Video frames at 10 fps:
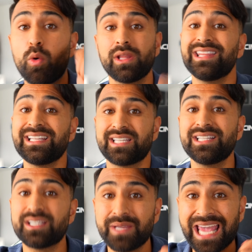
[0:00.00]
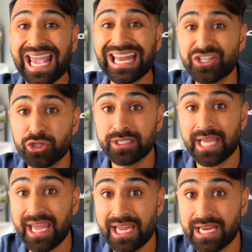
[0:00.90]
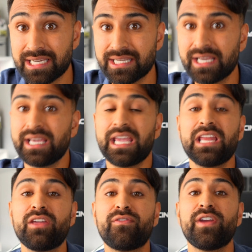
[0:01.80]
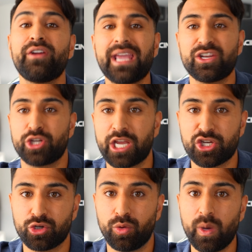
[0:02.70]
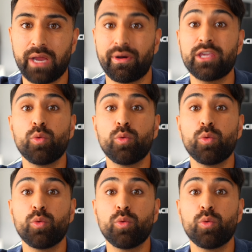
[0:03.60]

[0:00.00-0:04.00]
on LinkedIn to be entertained in a very educational way, right? You